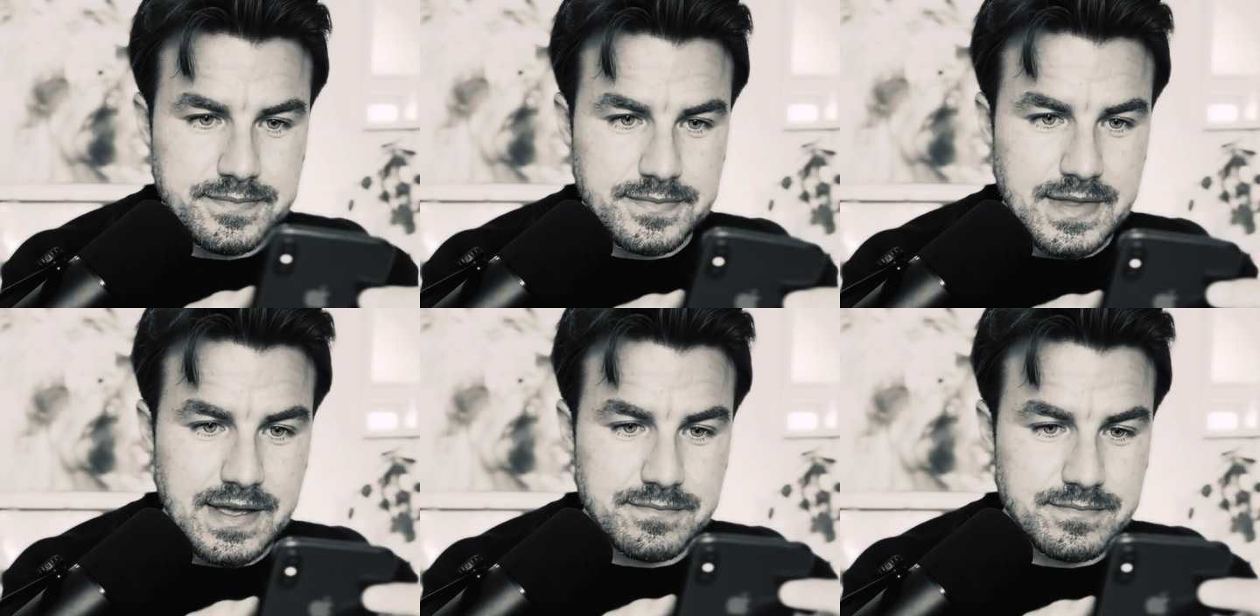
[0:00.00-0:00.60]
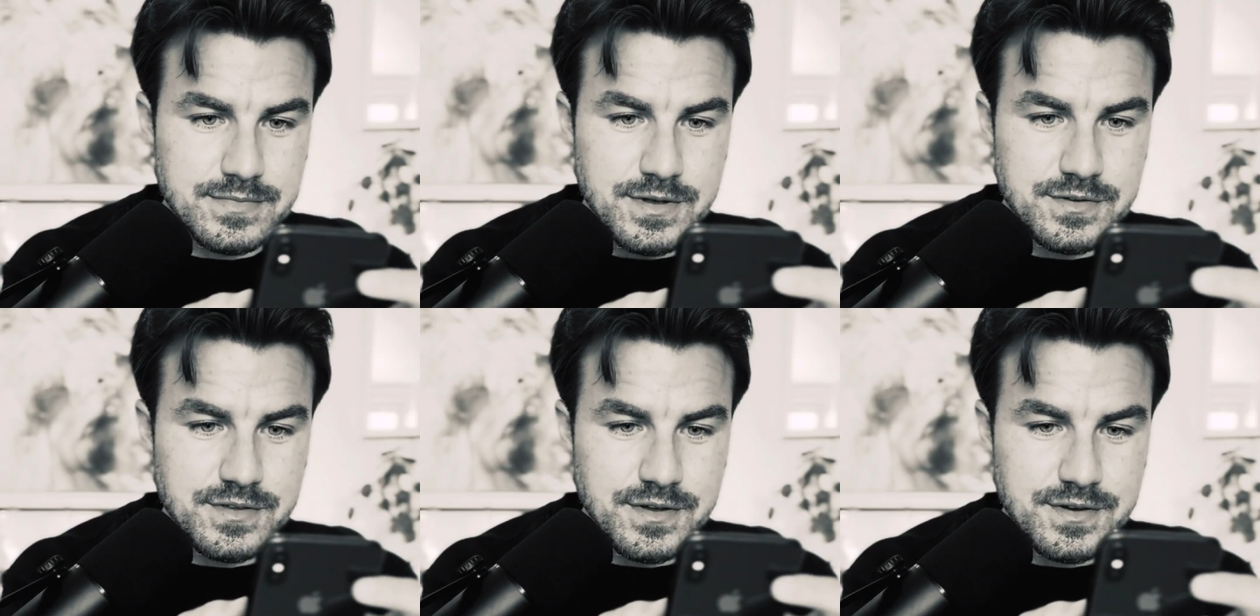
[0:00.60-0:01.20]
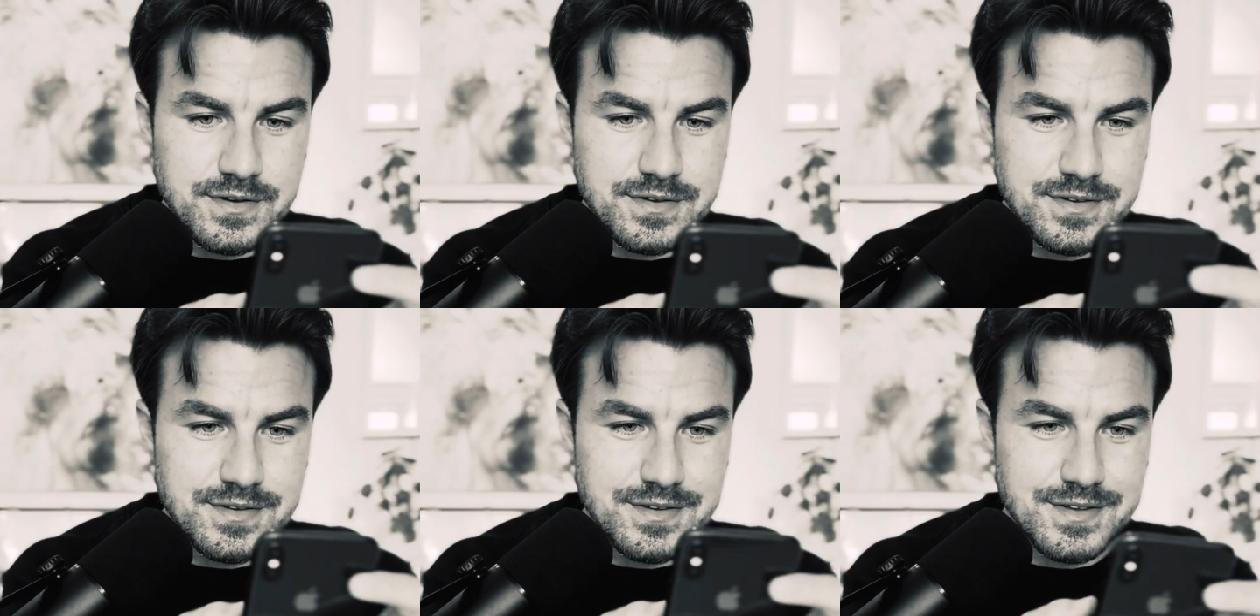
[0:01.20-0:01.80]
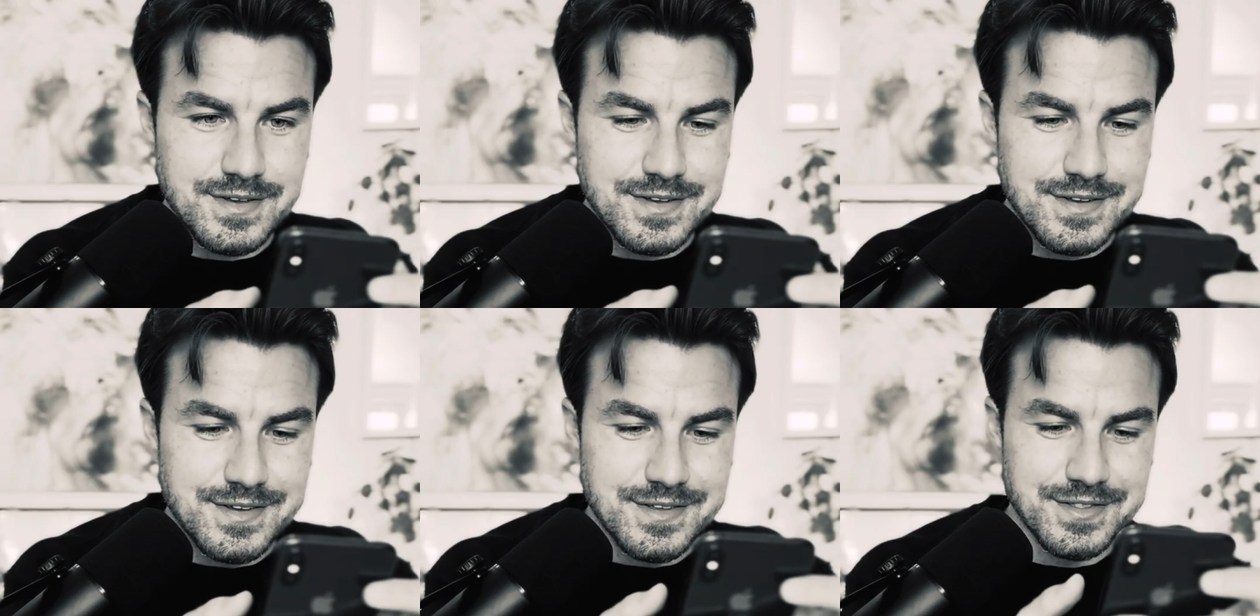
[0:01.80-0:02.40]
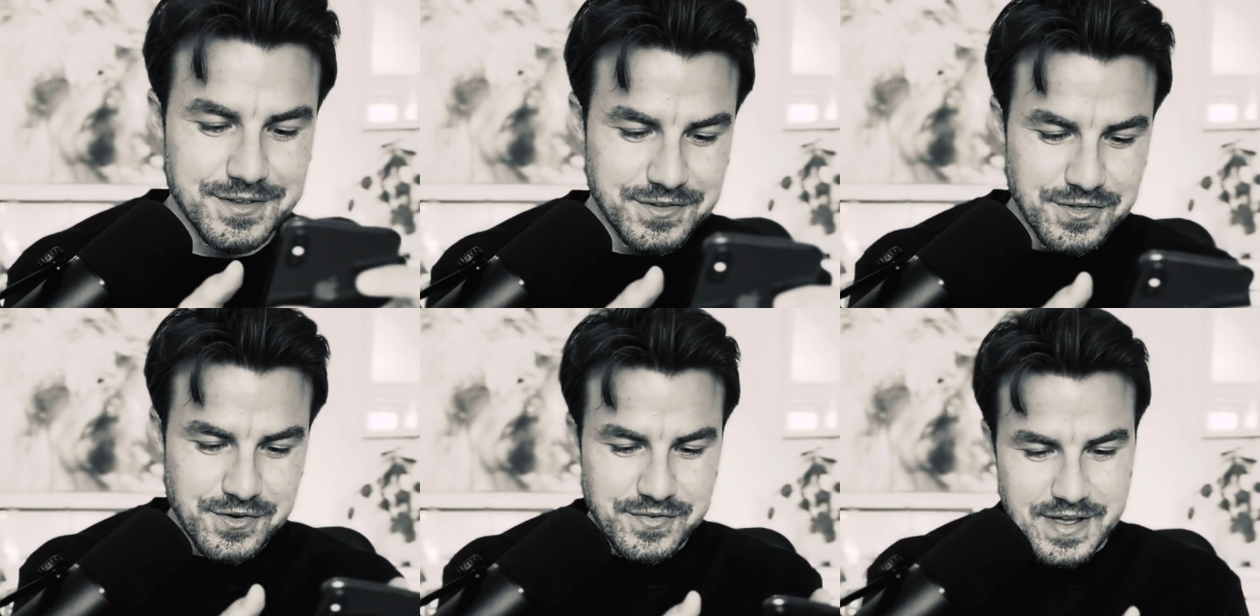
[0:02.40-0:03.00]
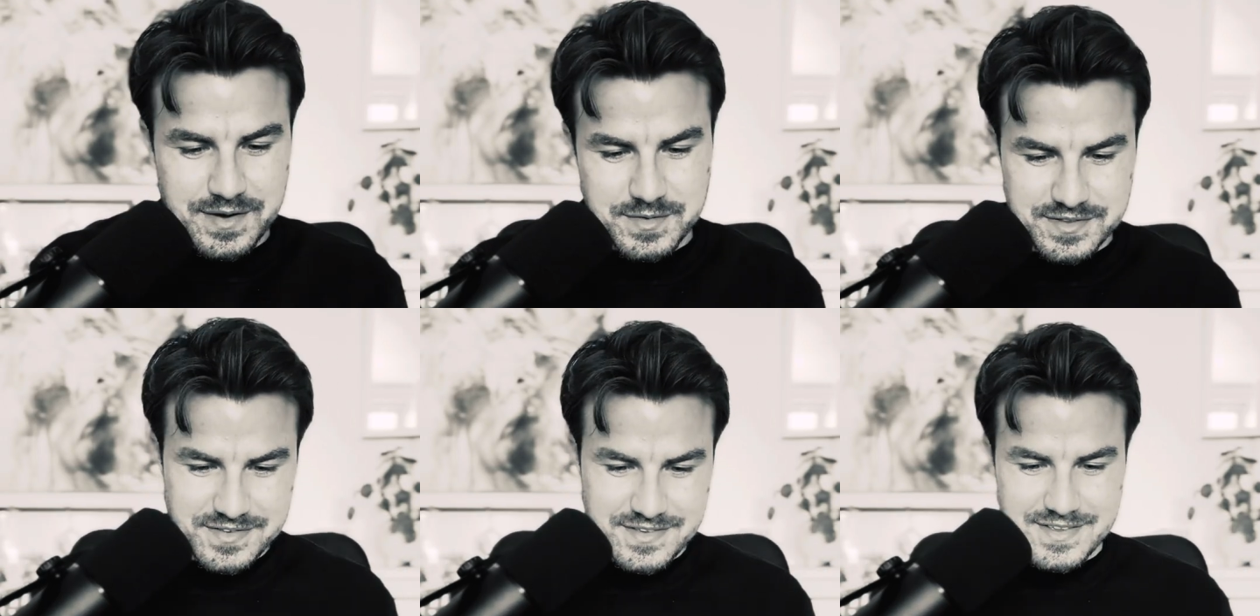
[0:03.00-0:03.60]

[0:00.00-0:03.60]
yeah, those are the refinements.